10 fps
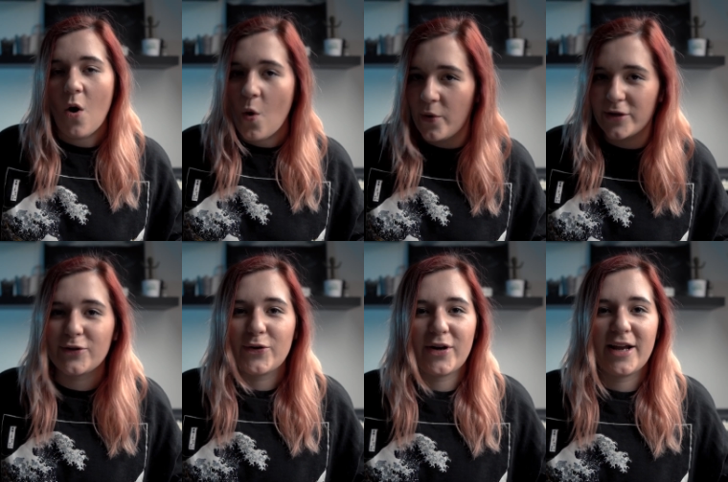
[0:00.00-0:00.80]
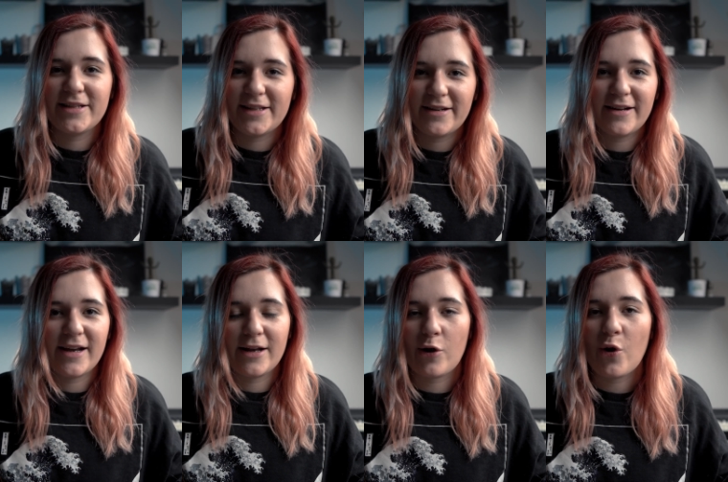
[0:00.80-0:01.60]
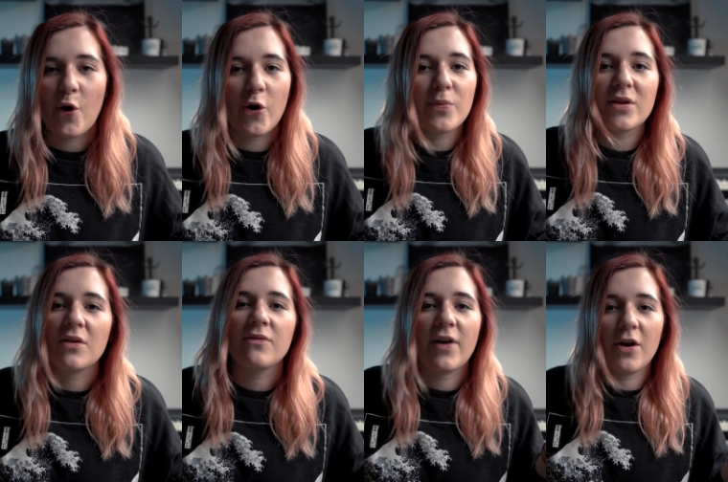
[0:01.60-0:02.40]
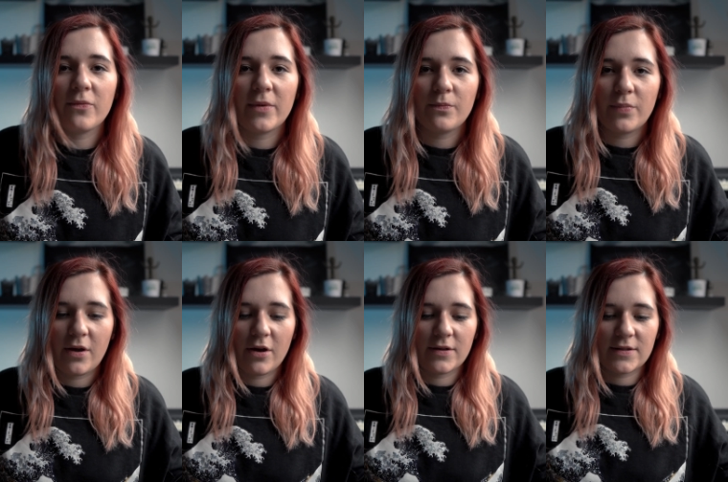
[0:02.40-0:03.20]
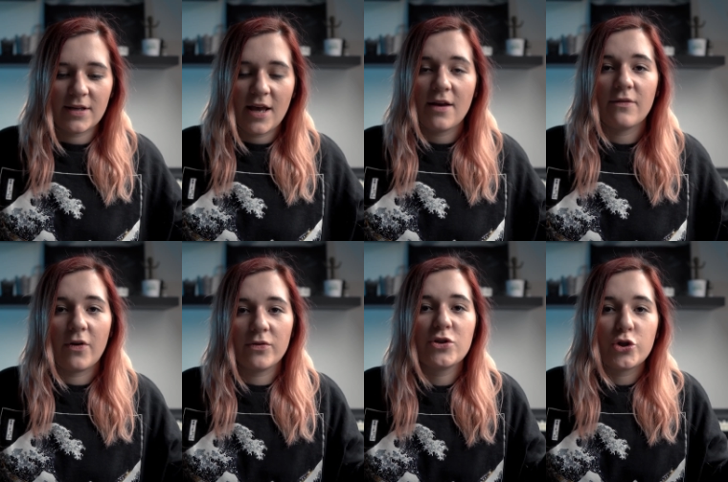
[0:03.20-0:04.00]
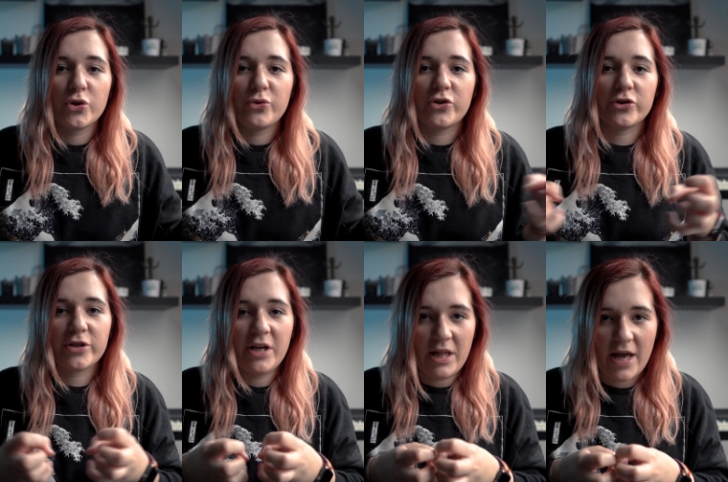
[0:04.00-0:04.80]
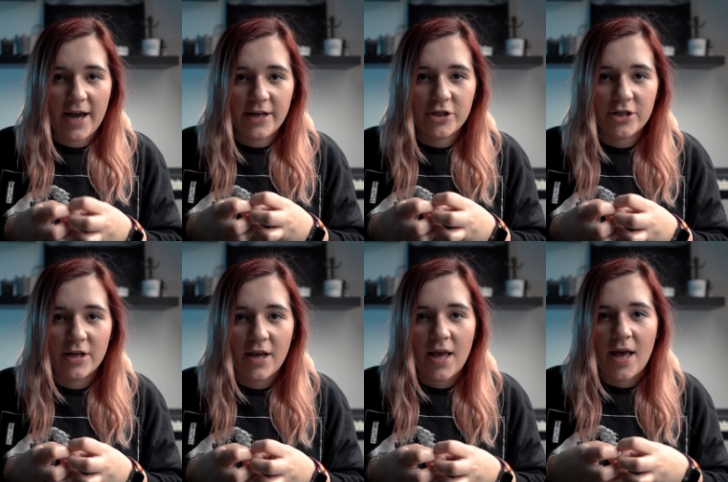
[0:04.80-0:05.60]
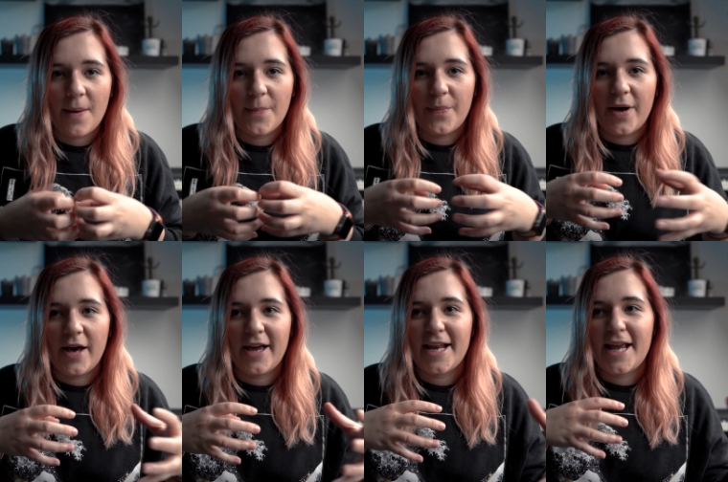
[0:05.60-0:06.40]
always a good idea in an urban environment because those two just clash. But